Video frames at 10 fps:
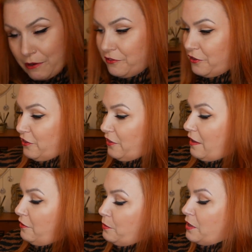refer to
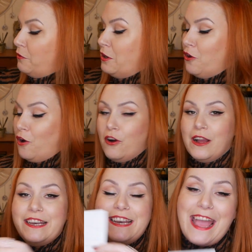that as we go
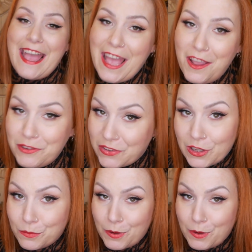along. And in every single